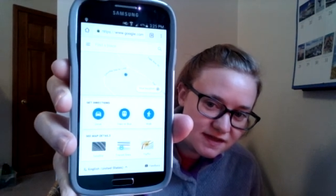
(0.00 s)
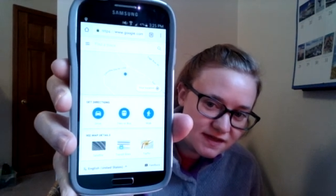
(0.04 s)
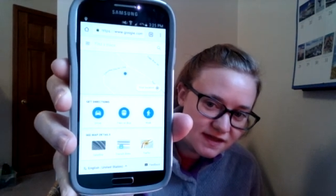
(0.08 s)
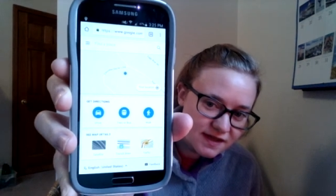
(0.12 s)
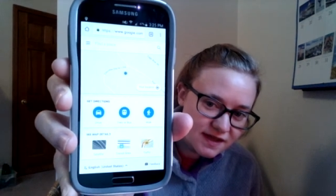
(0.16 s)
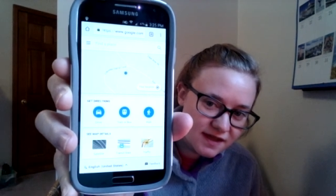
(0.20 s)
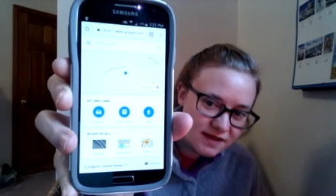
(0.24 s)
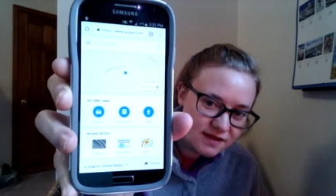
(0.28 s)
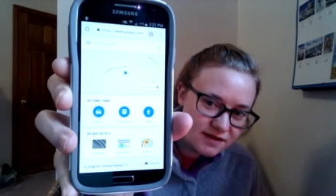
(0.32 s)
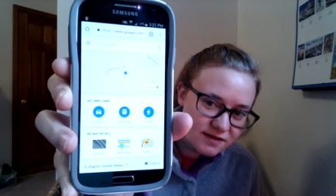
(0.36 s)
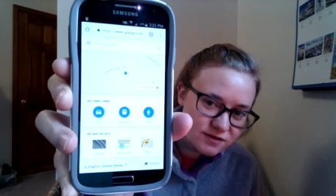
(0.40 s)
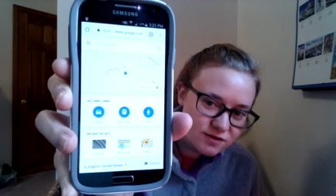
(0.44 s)

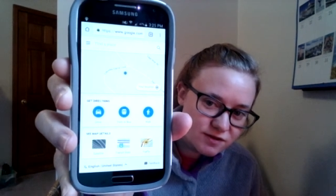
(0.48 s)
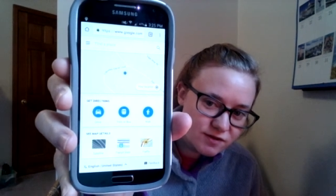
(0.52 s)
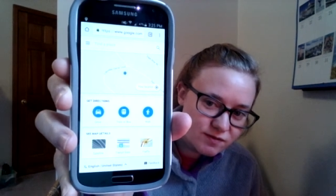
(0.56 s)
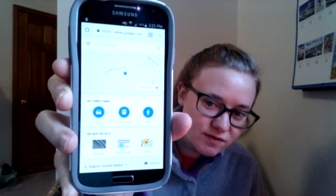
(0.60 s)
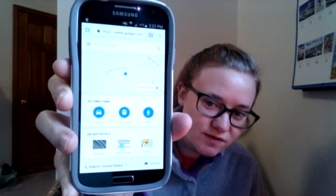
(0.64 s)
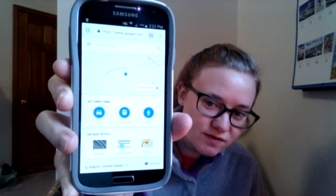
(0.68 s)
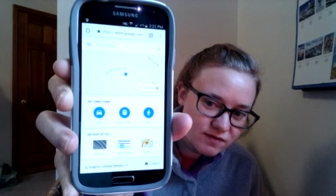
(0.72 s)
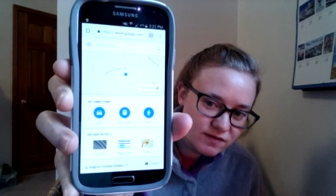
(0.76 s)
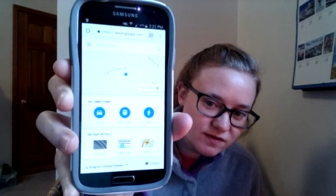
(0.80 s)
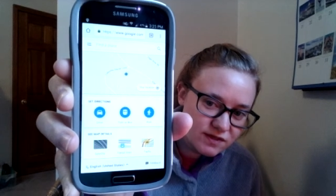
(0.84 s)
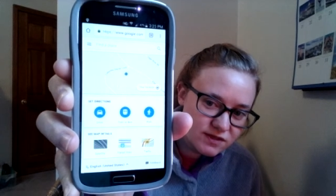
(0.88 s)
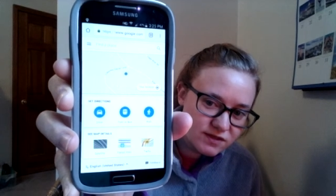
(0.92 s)
And there's
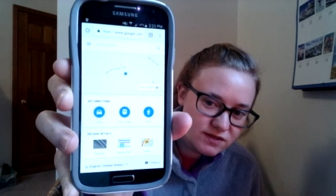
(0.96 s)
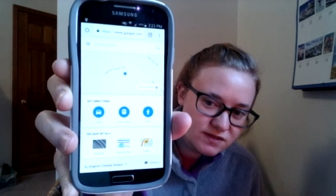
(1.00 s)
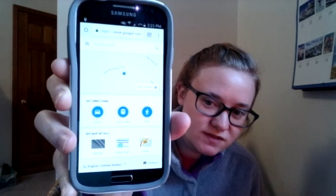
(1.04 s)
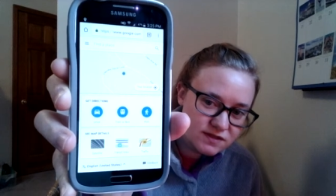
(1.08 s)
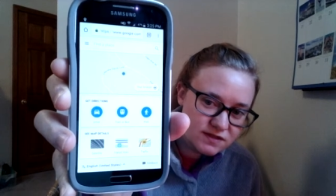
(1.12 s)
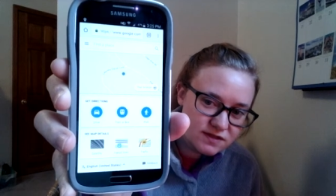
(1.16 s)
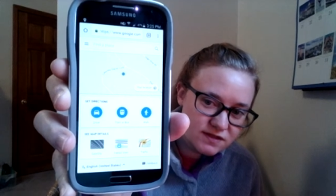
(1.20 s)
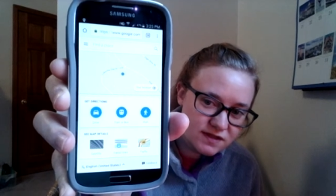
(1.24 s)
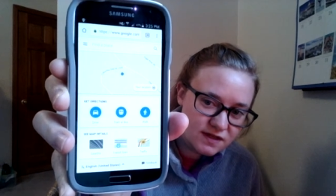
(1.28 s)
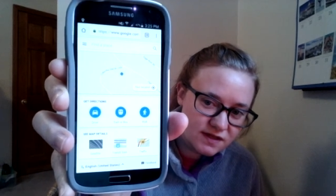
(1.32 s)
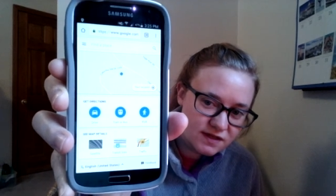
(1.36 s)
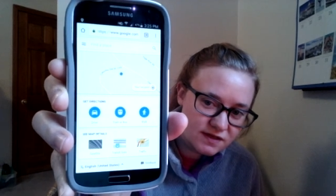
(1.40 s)
3
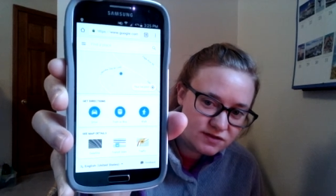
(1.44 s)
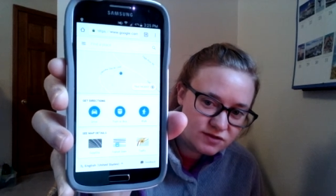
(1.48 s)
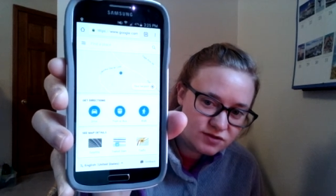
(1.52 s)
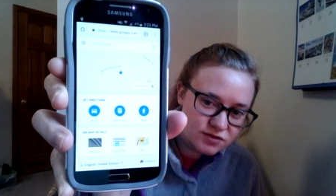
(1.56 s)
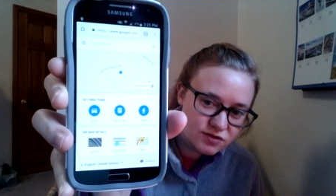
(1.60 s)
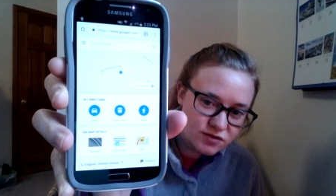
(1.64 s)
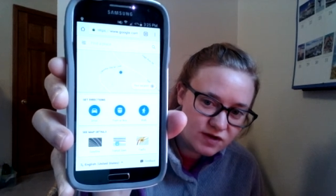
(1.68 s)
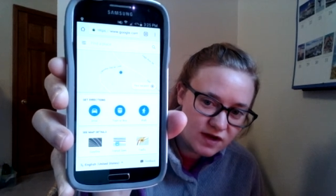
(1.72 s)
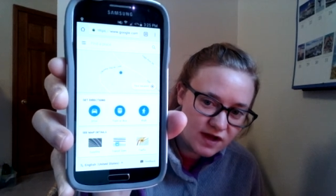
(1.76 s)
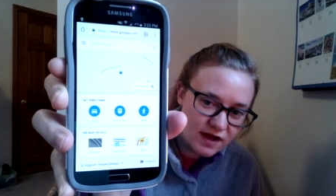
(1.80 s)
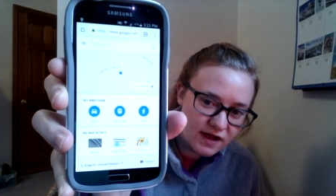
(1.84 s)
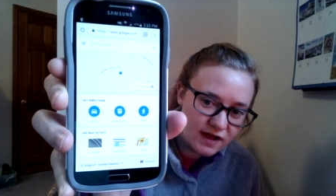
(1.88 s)
features. There's
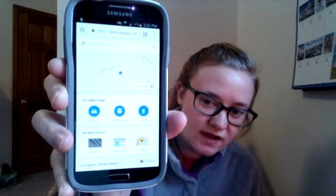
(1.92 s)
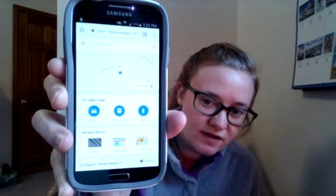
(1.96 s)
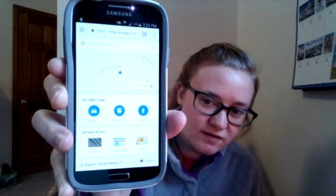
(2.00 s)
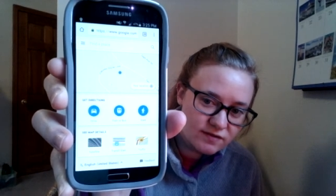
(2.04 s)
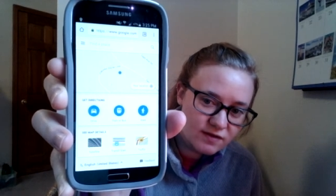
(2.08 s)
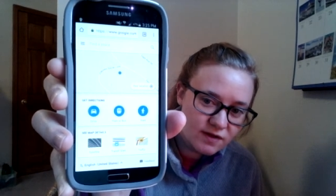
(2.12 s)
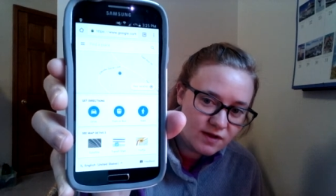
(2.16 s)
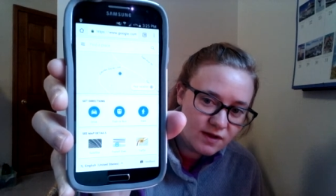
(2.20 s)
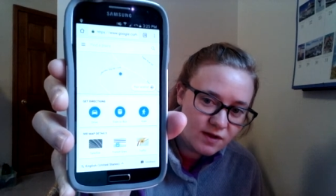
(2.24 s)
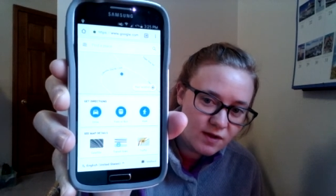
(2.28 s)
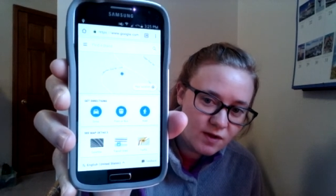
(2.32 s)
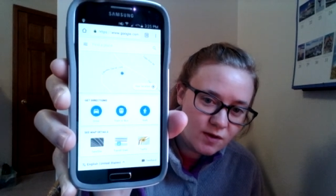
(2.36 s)
drive,
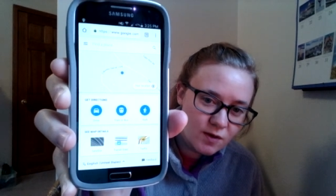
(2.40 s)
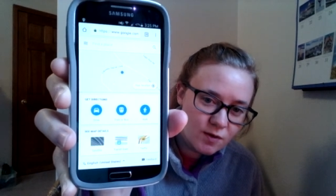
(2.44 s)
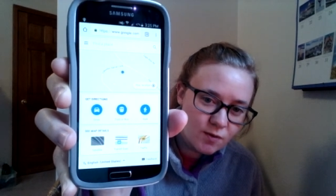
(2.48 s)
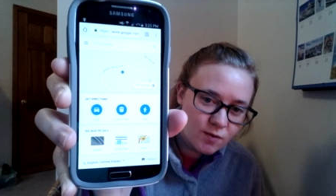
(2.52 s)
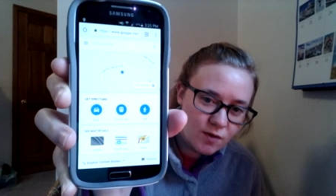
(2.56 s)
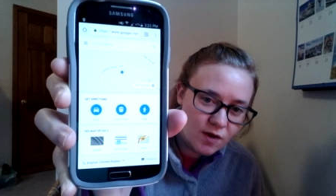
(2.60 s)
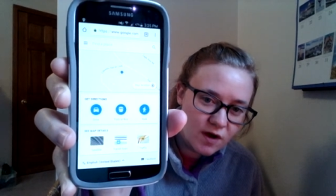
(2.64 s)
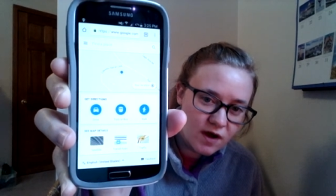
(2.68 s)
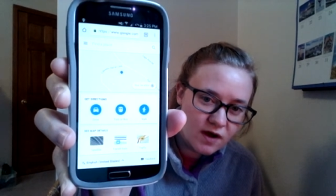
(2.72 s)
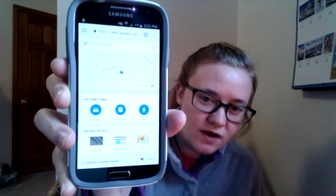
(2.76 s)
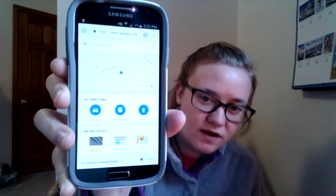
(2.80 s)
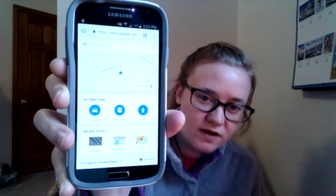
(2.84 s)

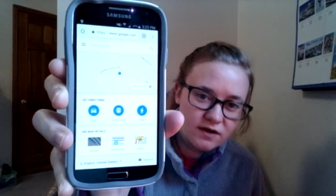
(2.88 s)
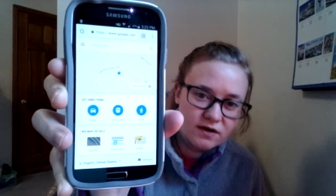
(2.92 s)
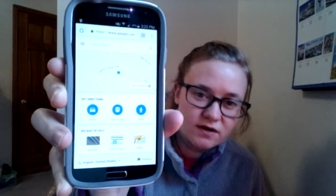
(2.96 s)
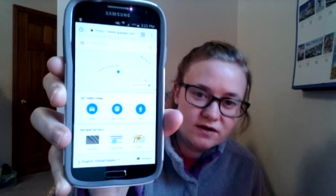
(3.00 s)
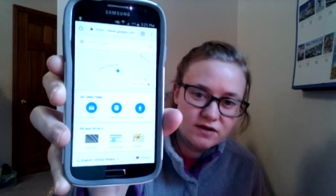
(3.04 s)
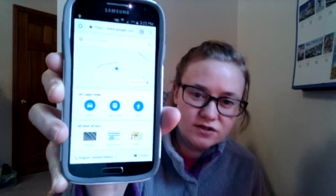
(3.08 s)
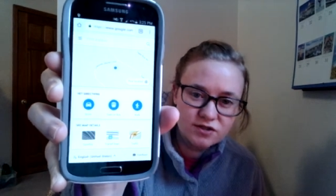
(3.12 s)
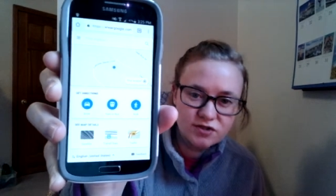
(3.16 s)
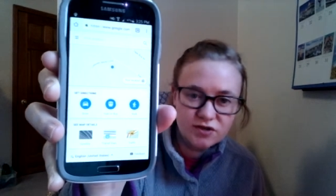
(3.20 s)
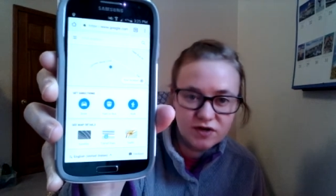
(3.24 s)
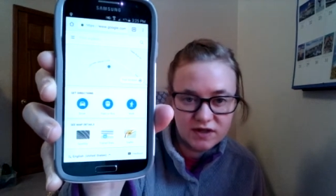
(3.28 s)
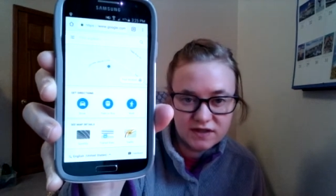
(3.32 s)
walk,
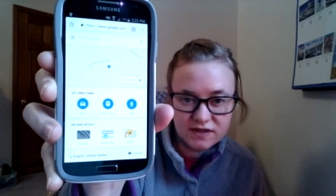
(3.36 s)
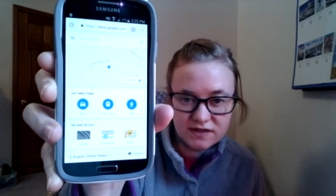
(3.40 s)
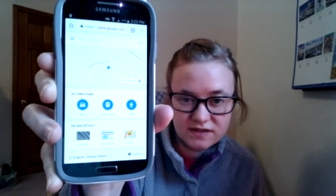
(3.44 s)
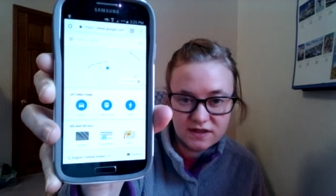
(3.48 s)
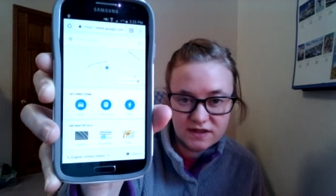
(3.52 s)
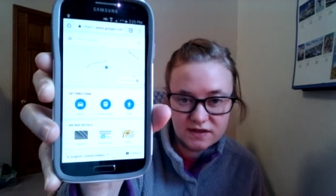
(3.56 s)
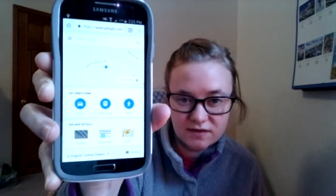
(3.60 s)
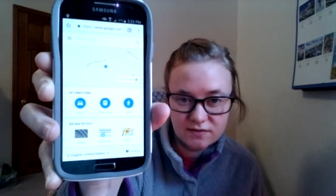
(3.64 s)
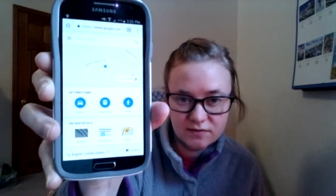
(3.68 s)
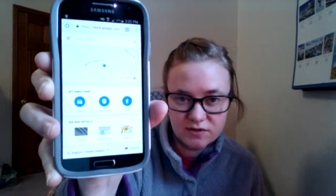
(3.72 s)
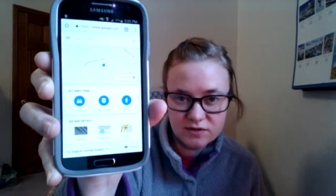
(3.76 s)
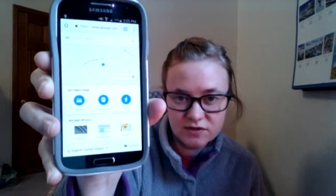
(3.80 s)
or
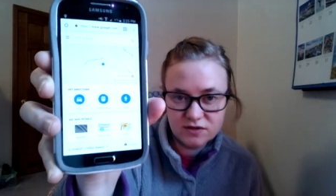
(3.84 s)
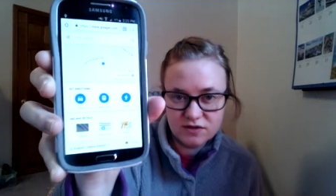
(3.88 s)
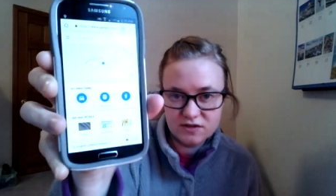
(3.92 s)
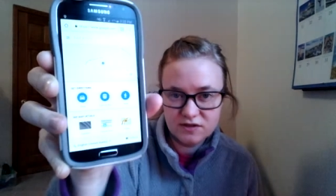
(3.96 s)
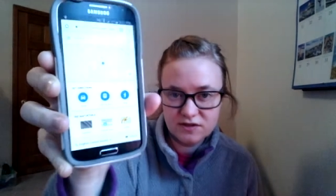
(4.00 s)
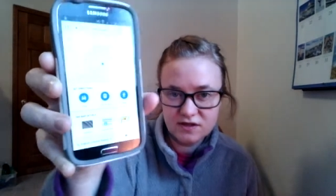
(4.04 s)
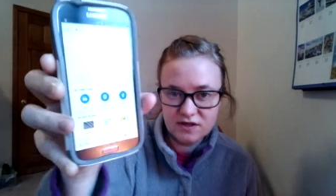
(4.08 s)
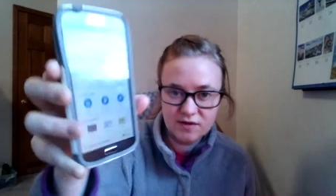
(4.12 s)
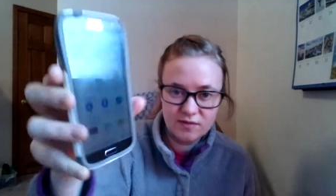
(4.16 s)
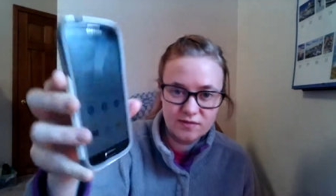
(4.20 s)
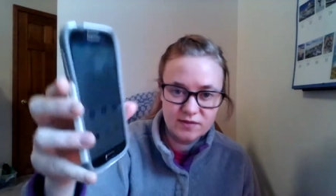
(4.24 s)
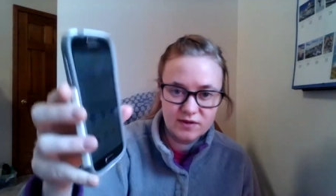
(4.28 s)
transit, which is like a